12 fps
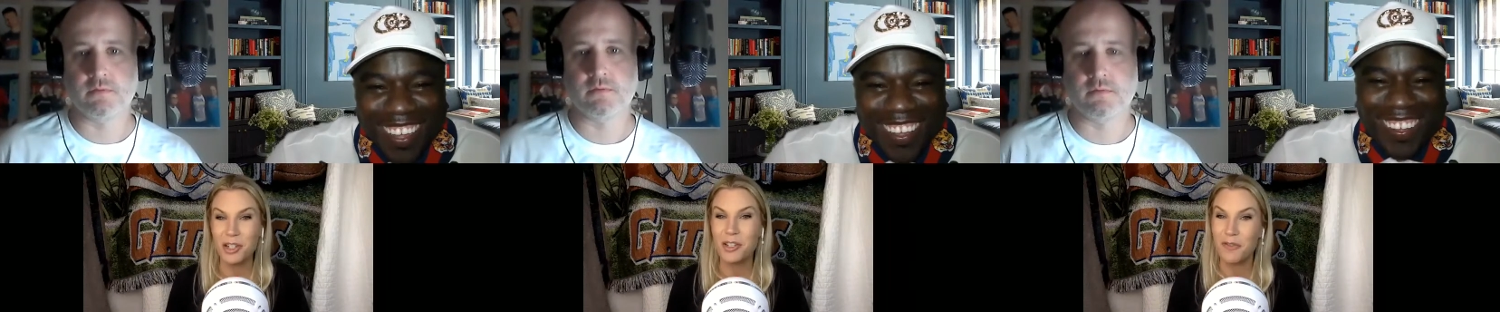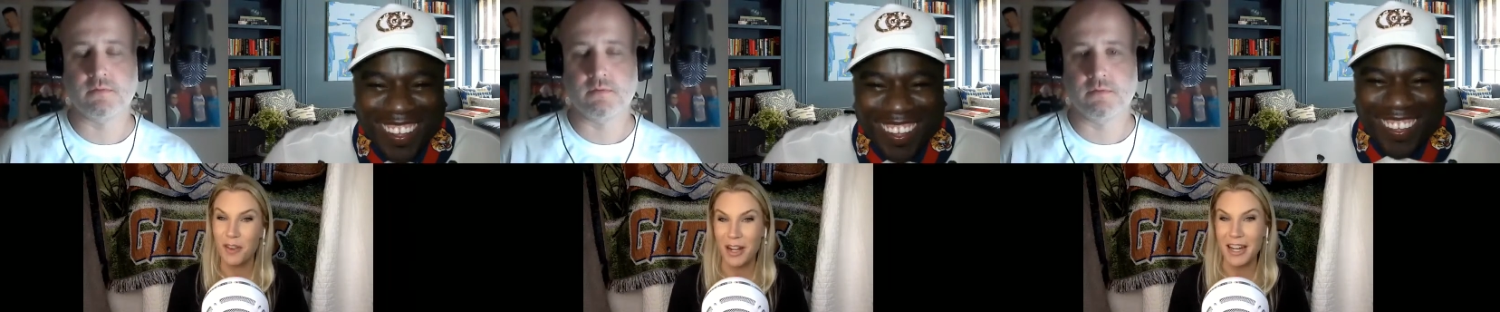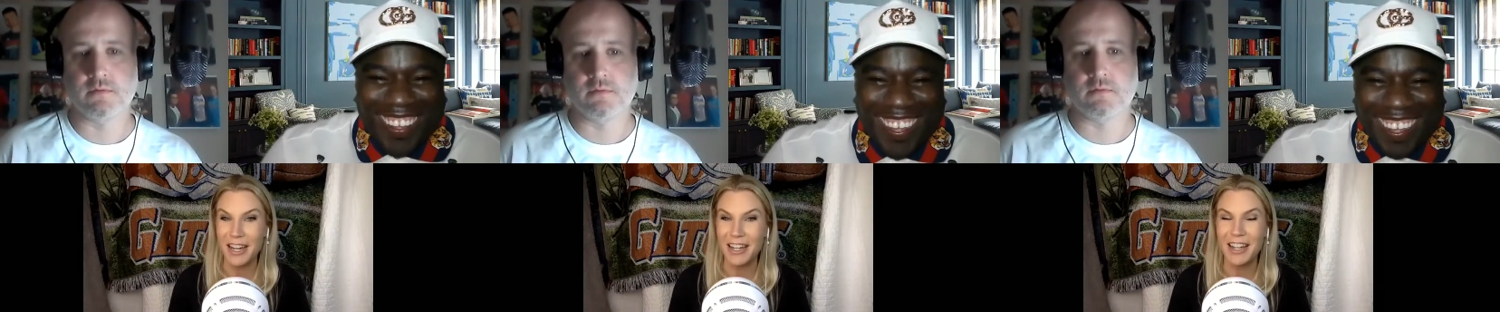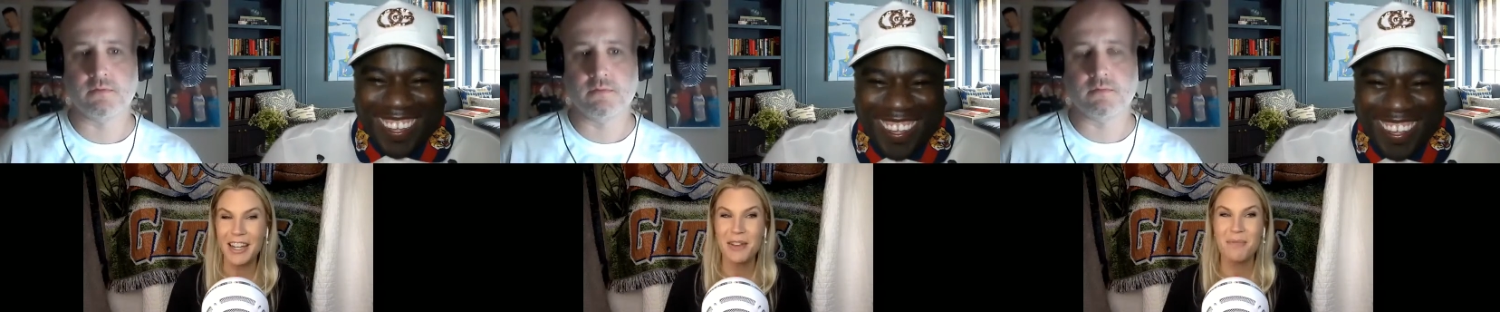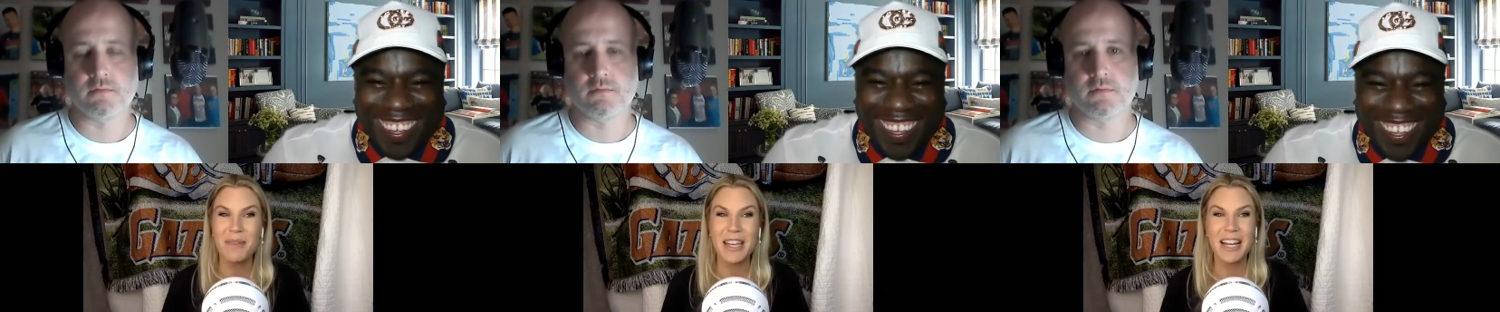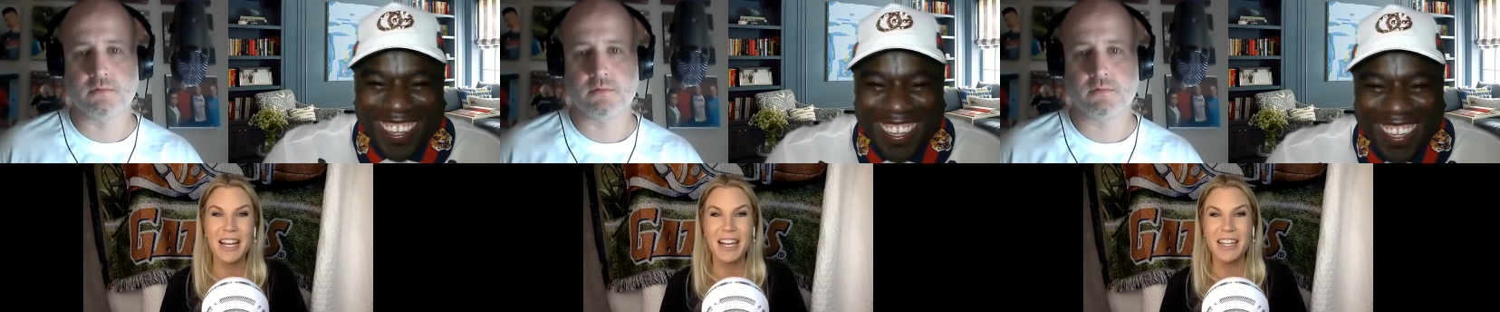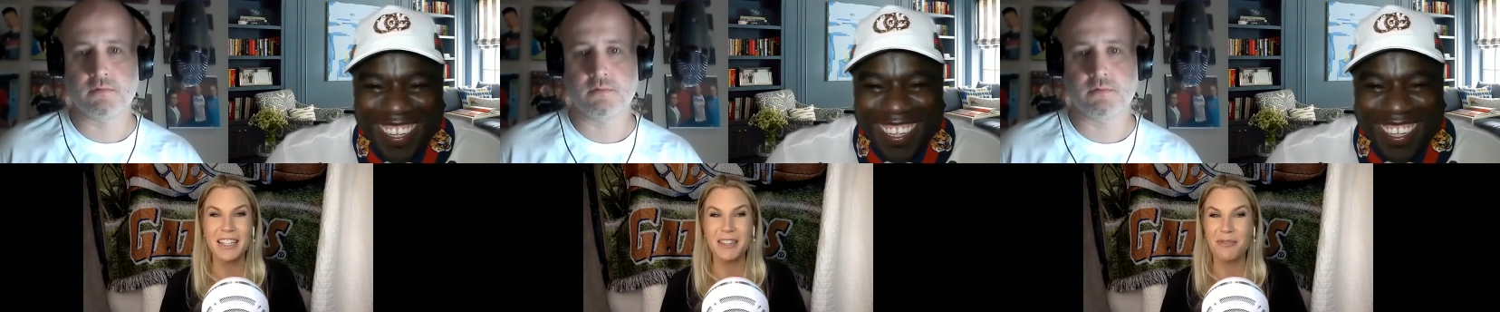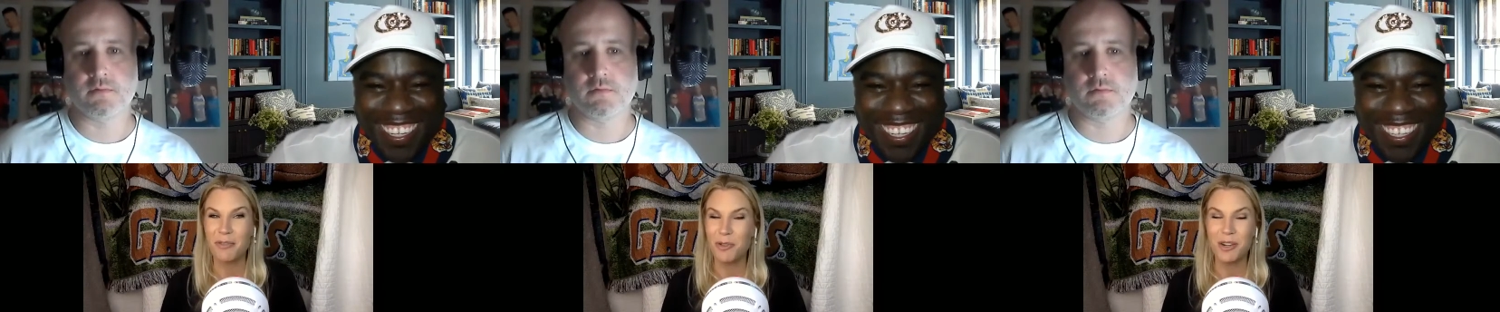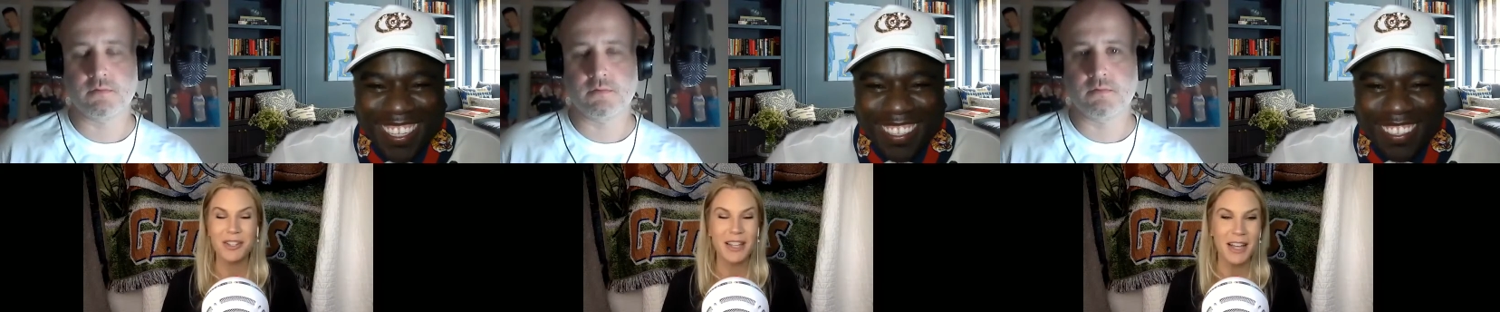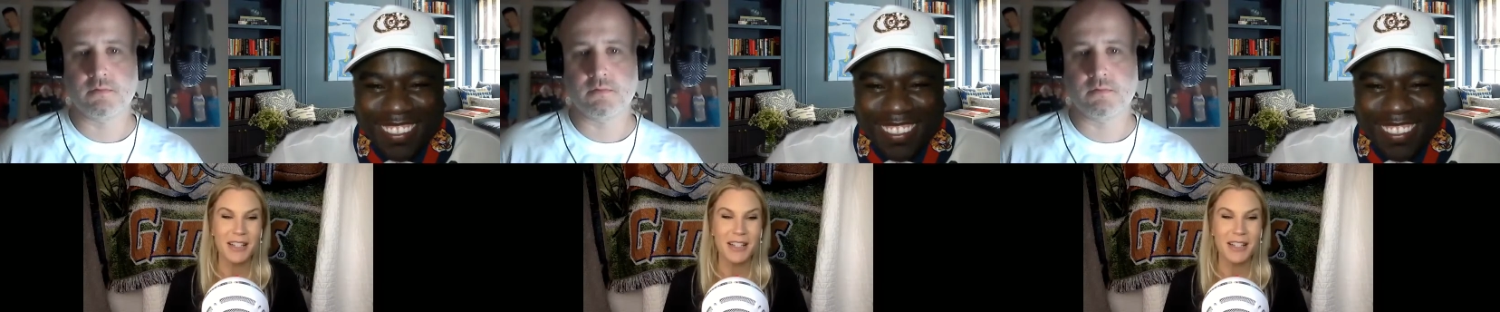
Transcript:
Speaker 1: funny because, of course, Zaslow,